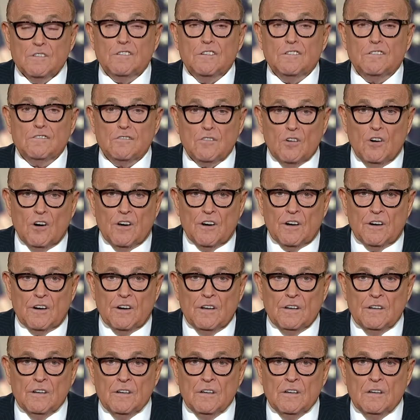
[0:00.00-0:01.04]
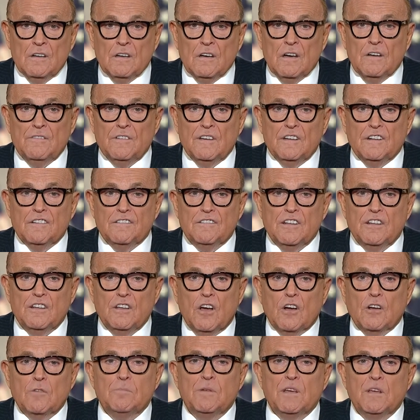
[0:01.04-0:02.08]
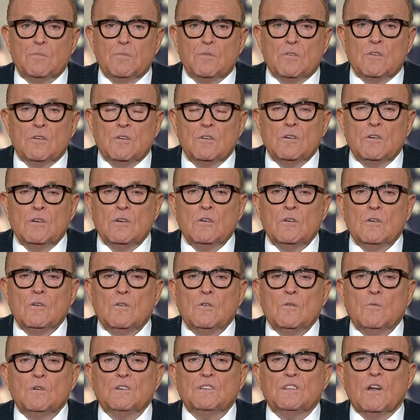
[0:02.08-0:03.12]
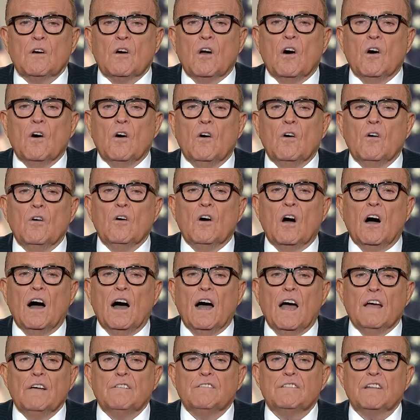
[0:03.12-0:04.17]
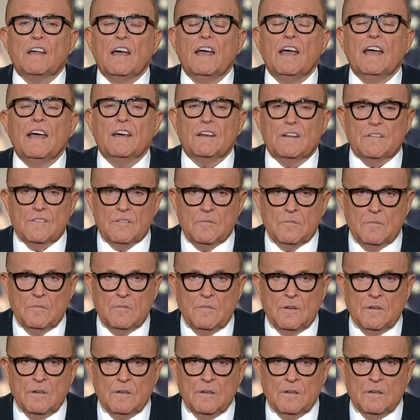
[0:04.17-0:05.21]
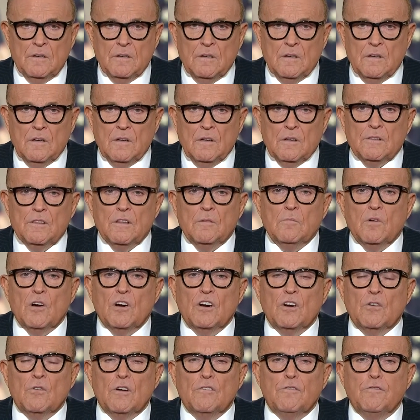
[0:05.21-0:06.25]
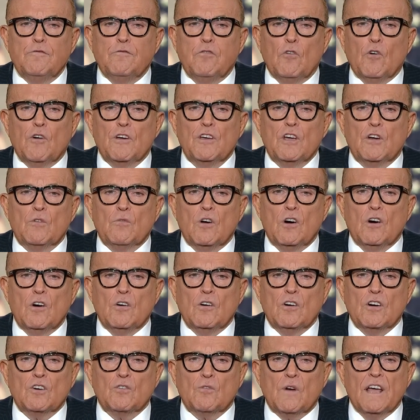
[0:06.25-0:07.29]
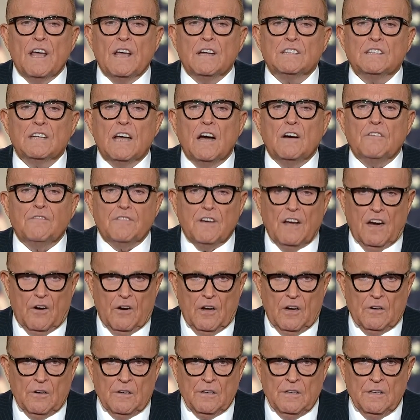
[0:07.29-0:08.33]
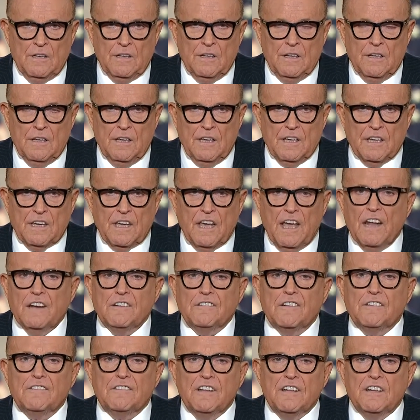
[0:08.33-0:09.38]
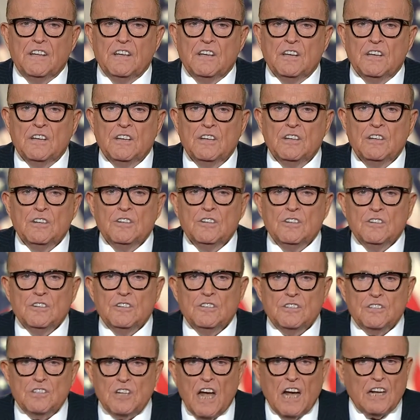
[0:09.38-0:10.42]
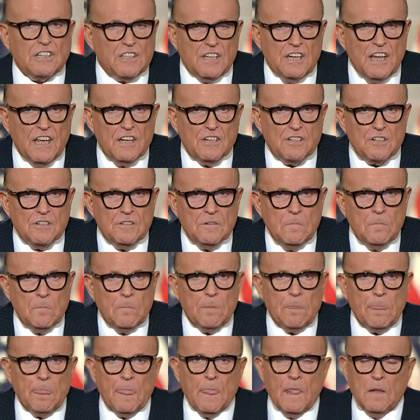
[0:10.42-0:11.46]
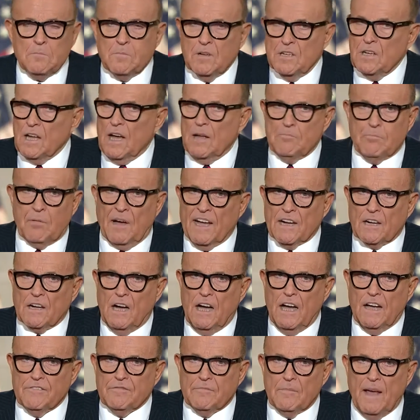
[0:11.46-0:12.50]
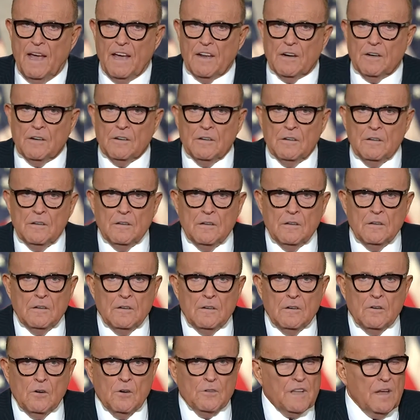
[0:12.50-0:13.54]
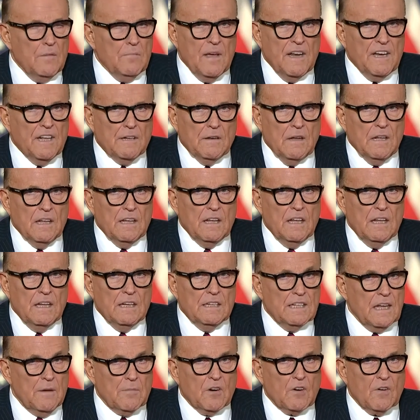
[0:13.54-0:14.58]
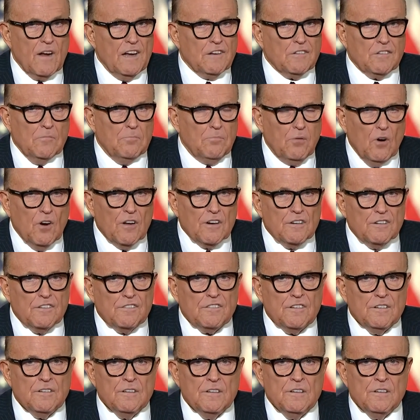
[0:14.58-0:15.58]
the slaughter of innocent young people with their whole lives ahead of them. The murder of 4-year-old LeGrand Taliaferro in Kansas City shocked the nation, but not Black Lives Matter or their many Democrat supporters.